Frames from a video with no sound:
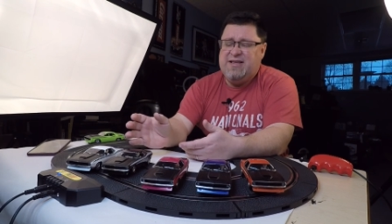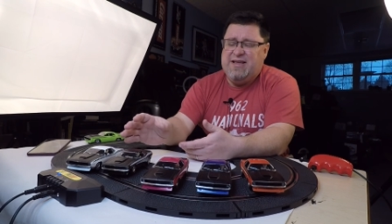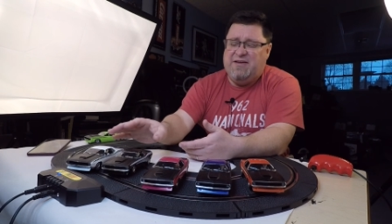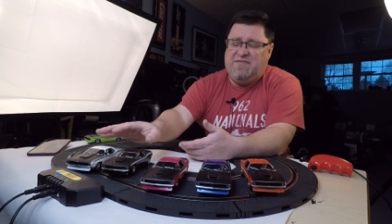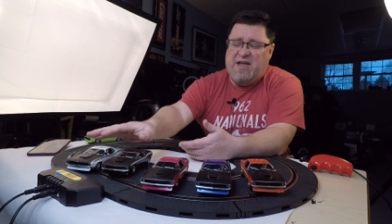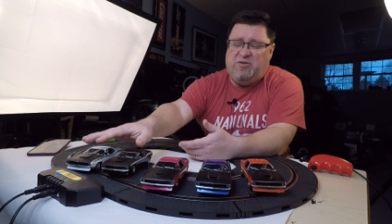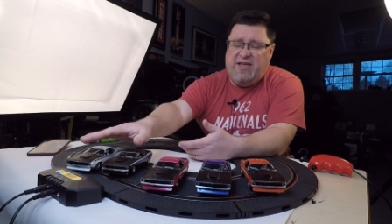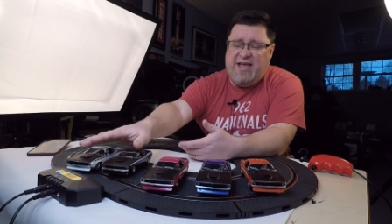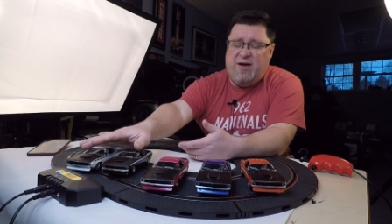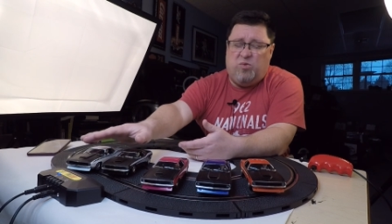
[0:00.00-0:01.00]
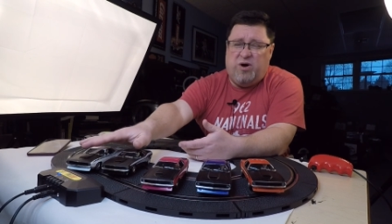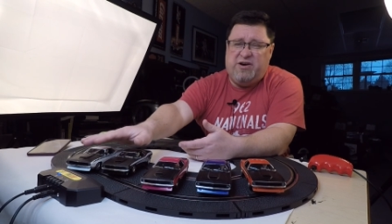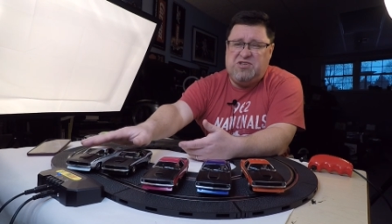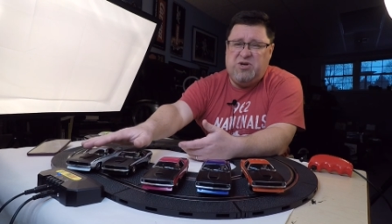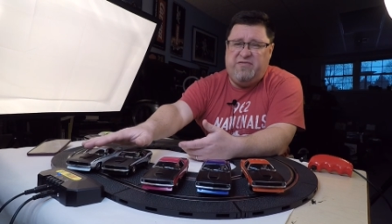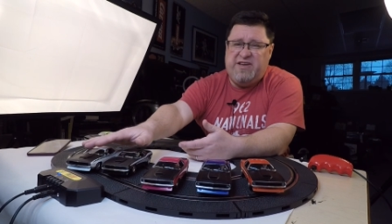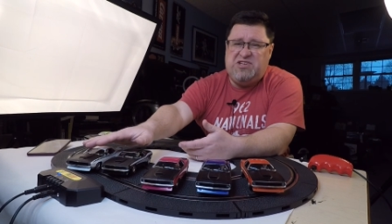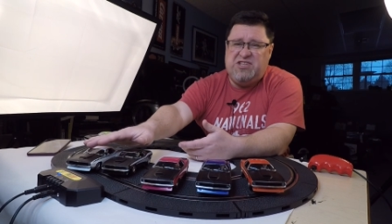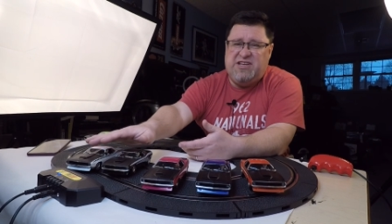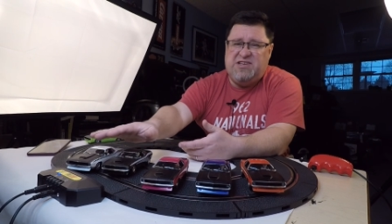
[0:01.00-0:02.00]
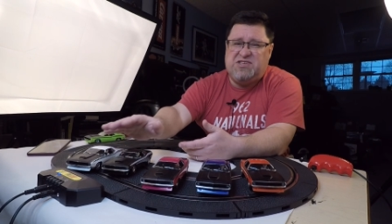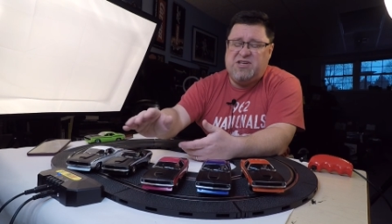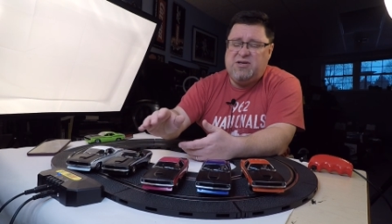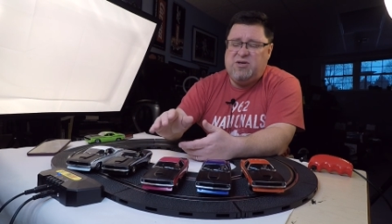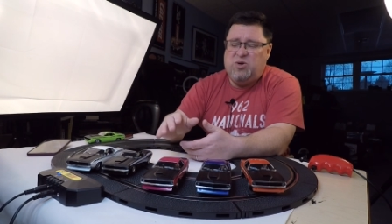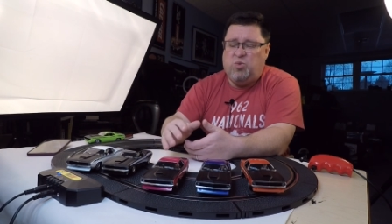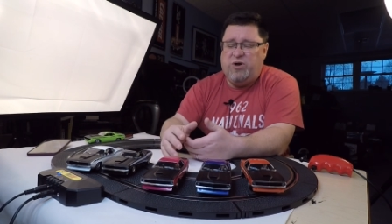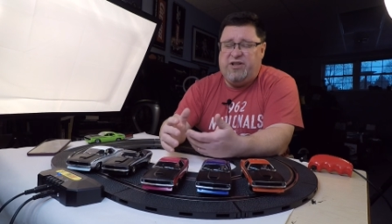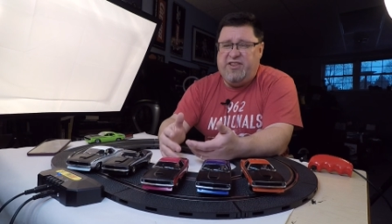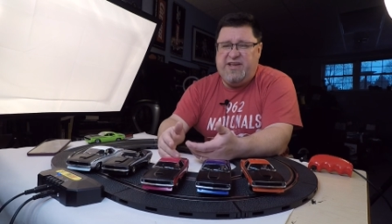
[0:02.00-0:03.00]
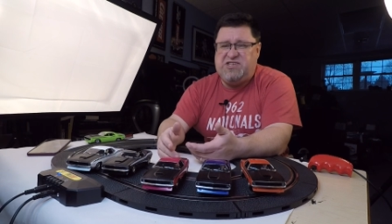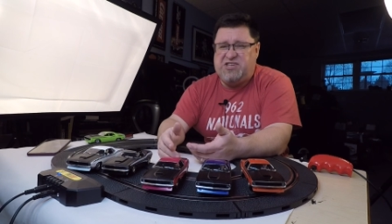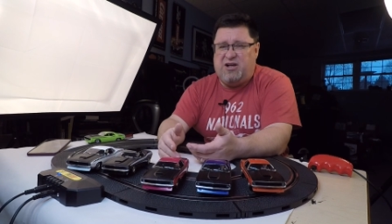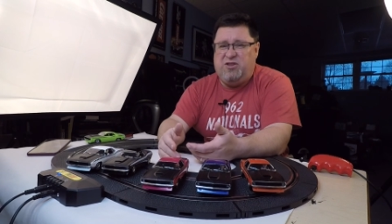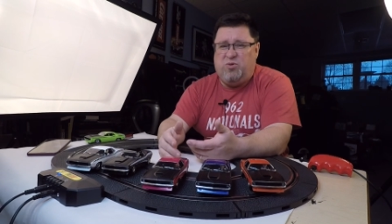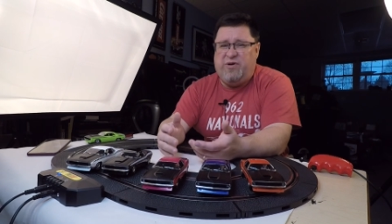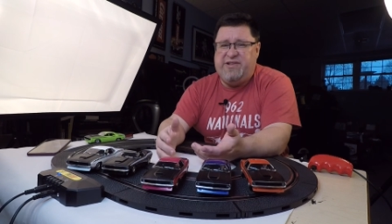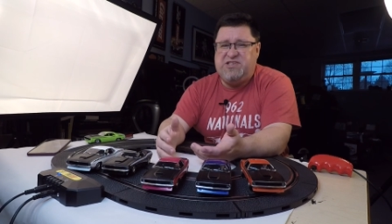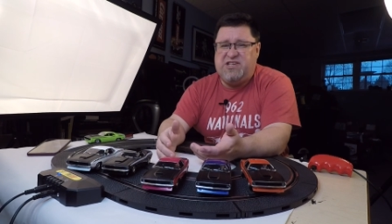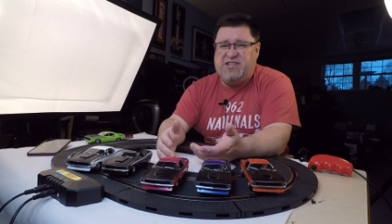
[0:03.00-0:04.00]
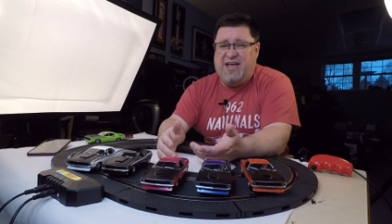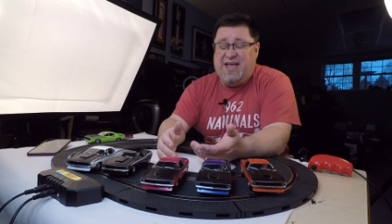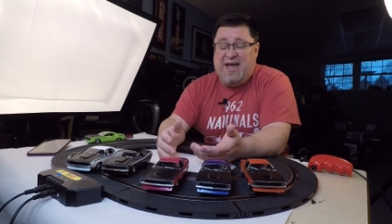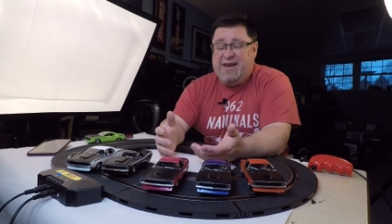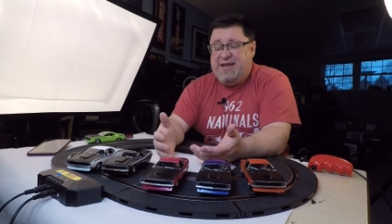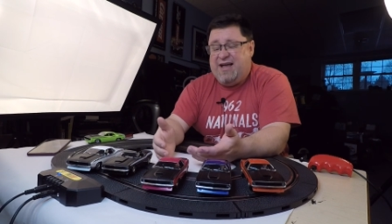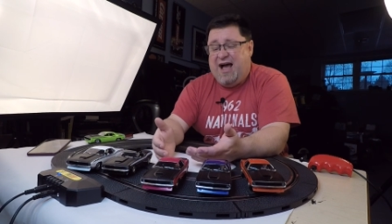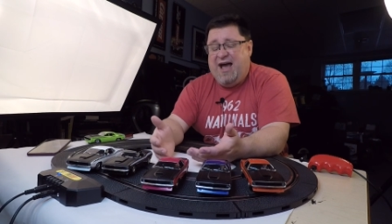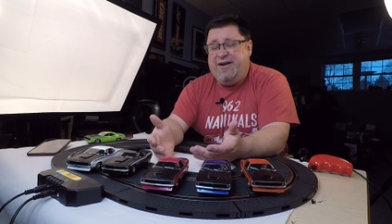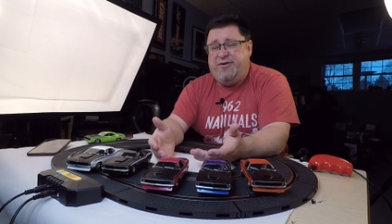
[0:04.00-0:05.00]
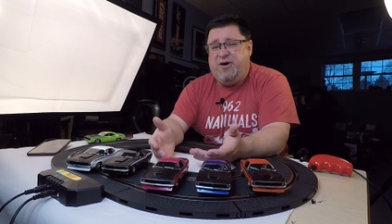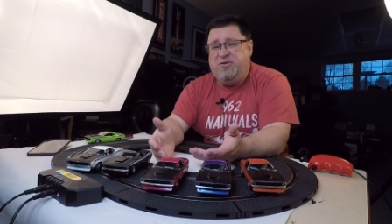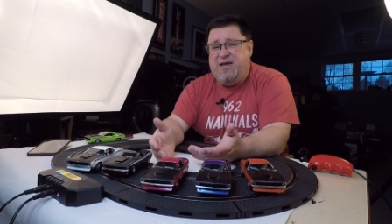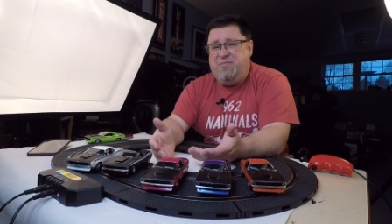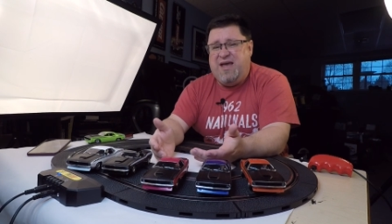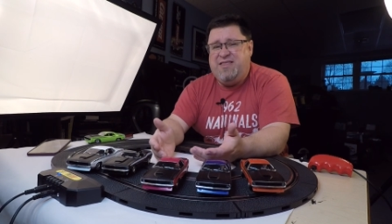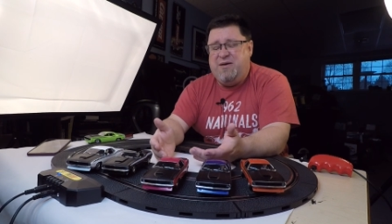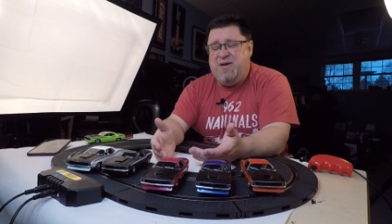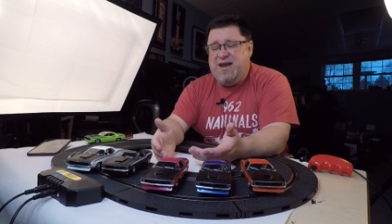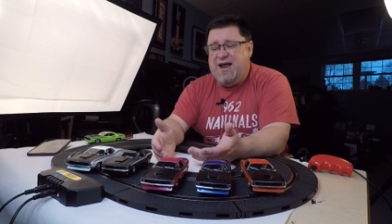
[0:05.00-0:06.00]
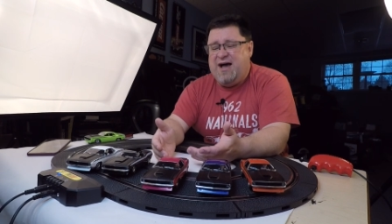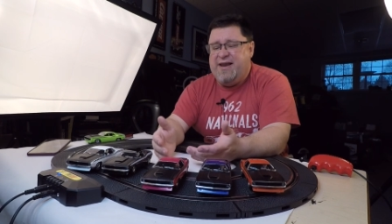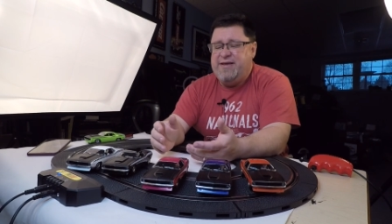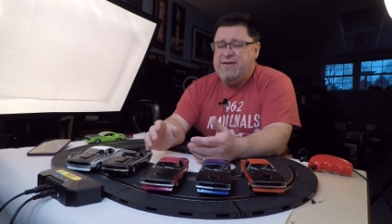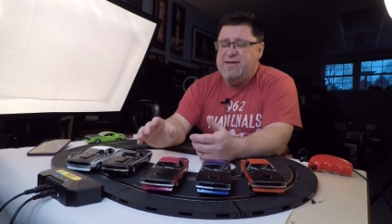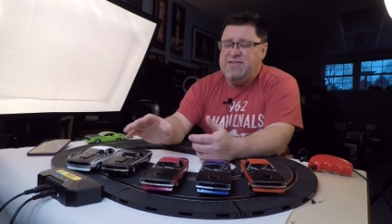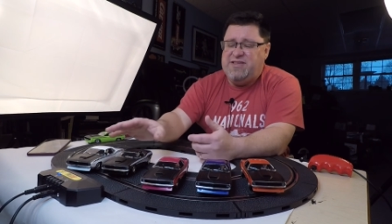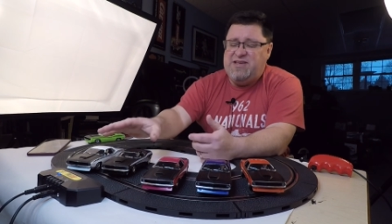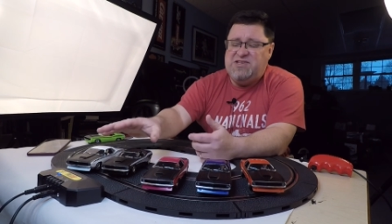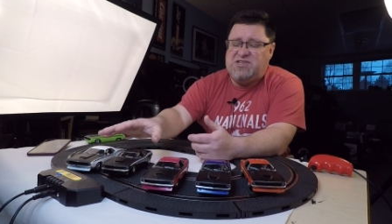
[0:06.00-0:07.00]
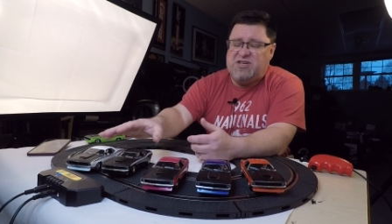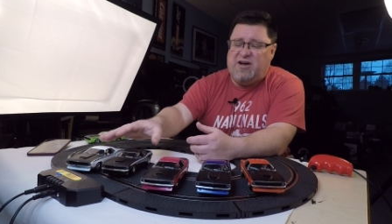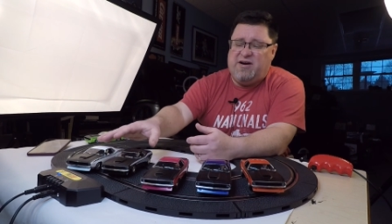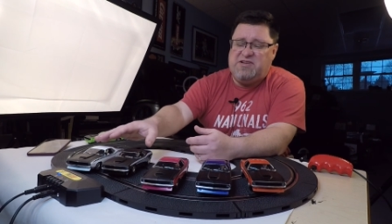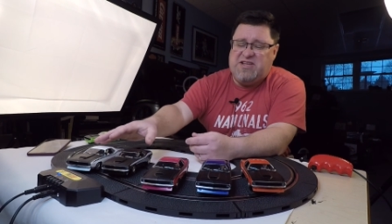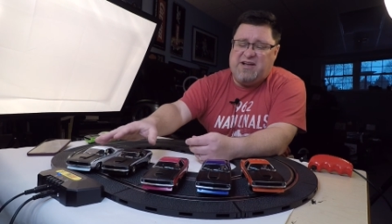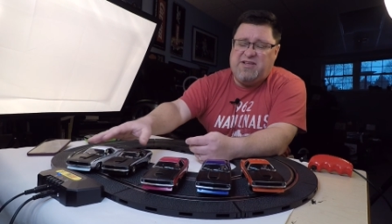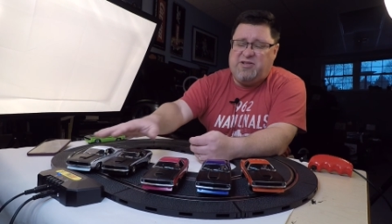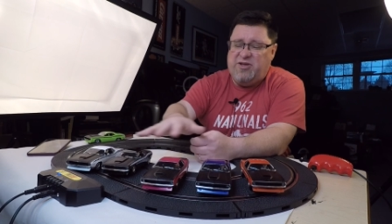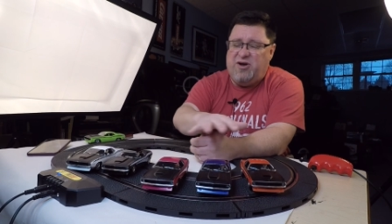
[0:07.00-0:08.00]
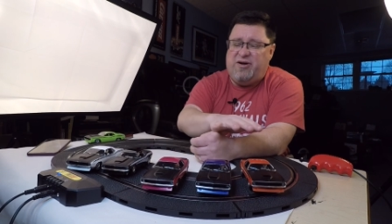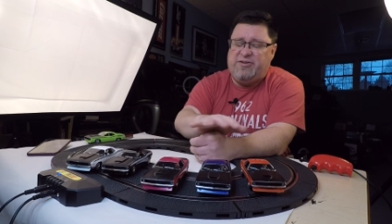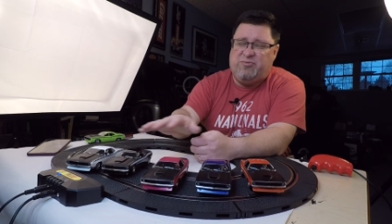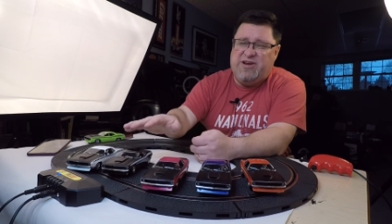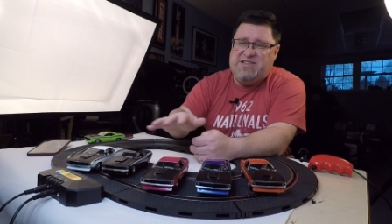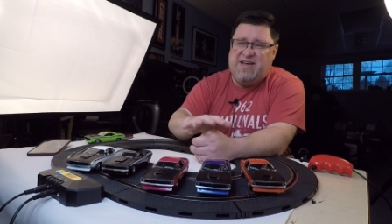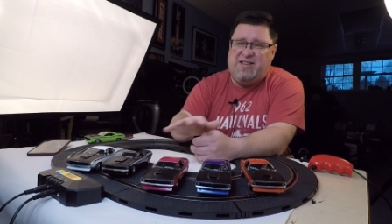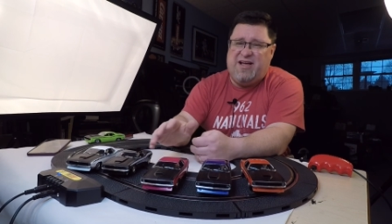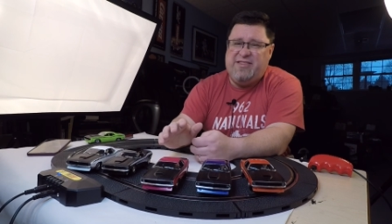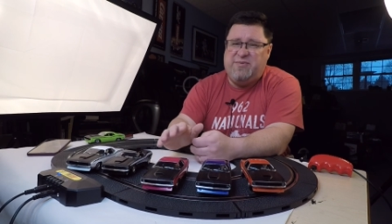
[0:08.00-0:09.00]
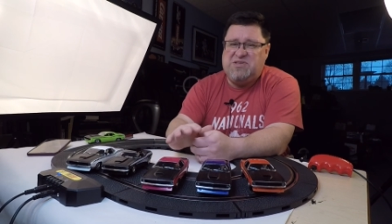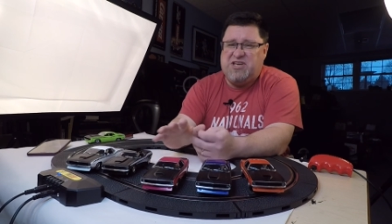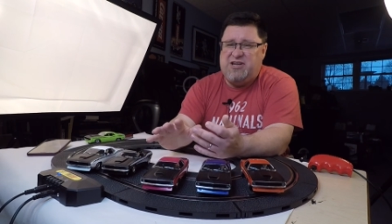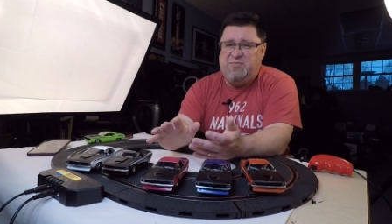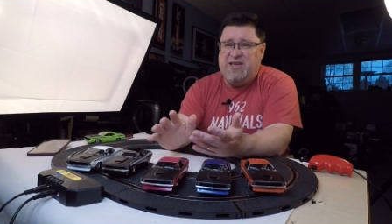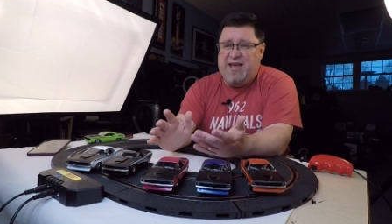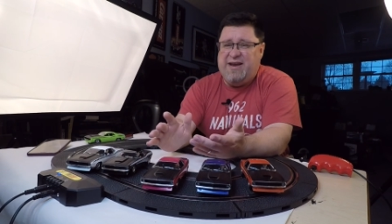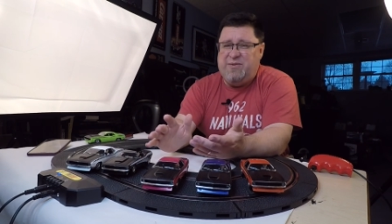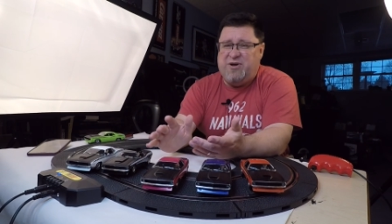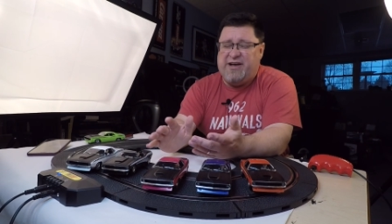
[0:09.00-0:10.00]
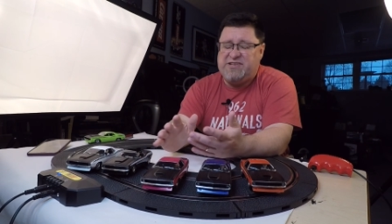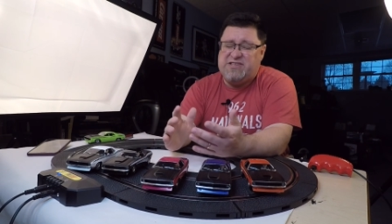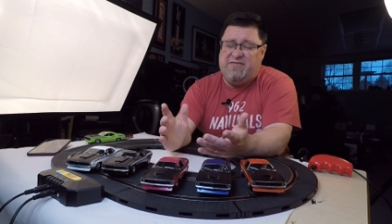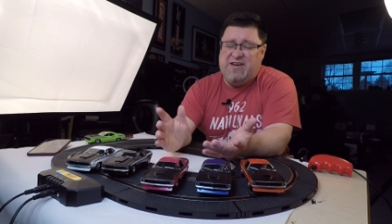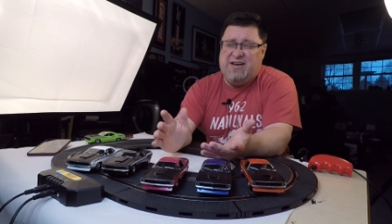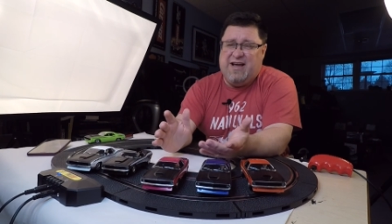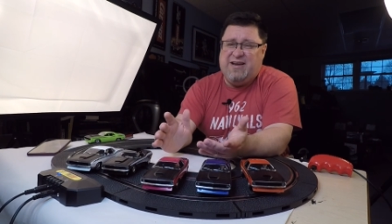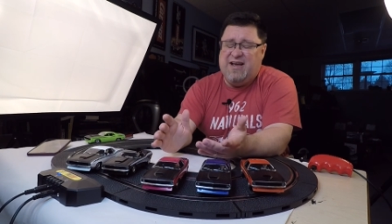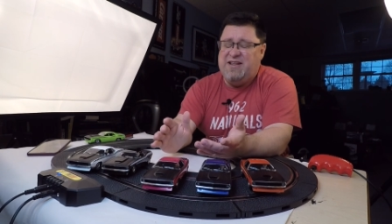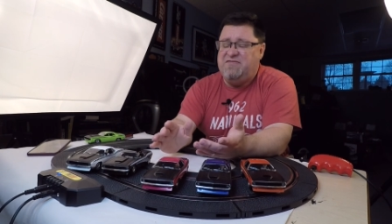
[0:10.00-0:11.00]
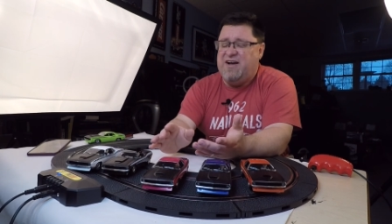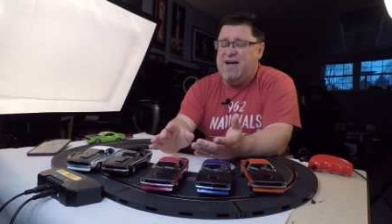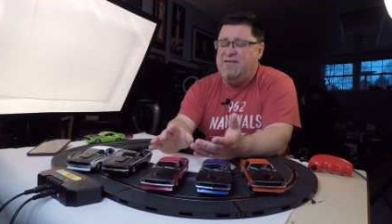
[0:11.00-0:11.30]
If they only get one or two of each of these, will they sell the ones that they get? I don't know. They may not. These are technically, all the retail on them is going to be $80, $79.95.